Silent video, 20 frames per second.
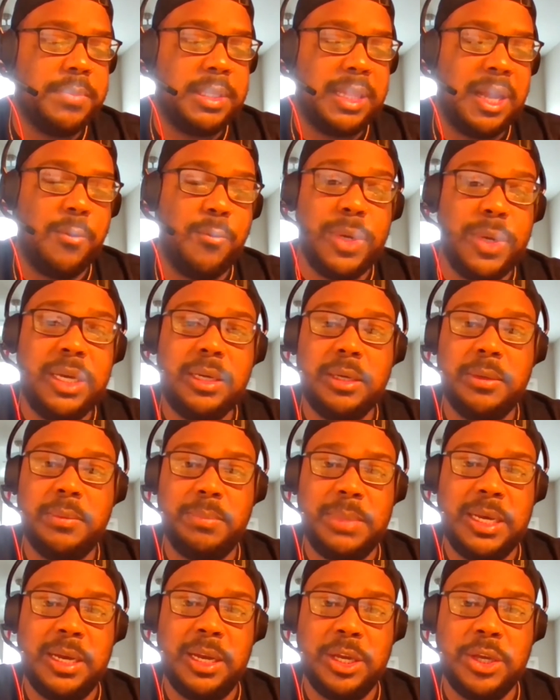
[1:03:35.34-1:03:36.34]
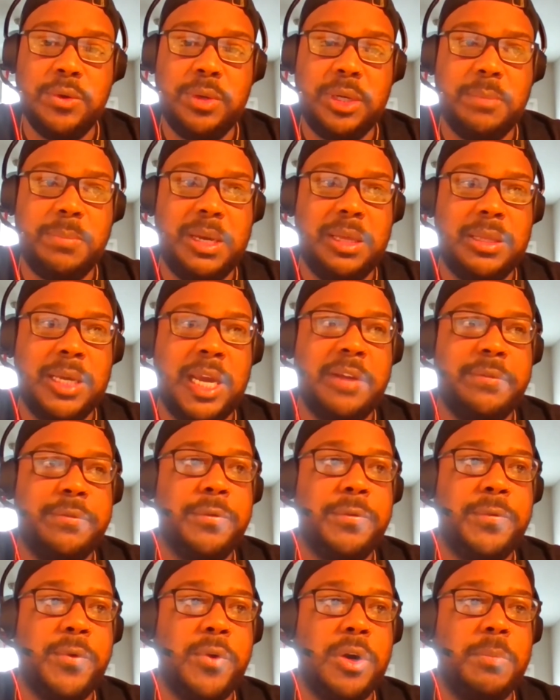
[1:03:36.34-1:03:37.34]
that me and you could be
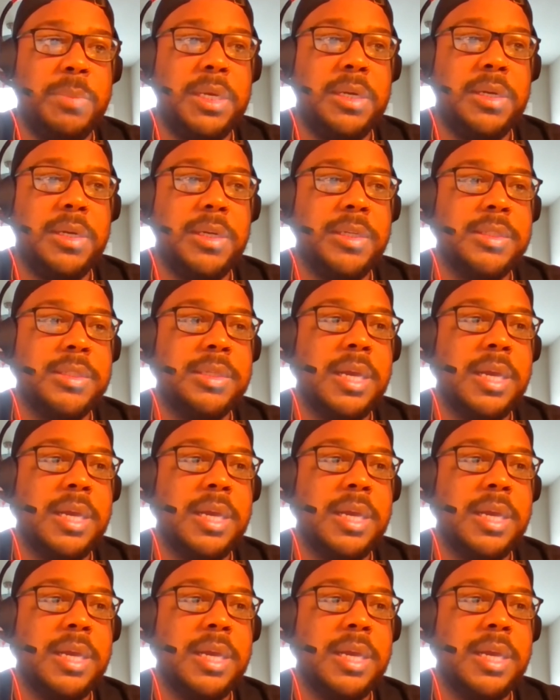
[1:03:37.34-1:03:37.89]
thankful for, because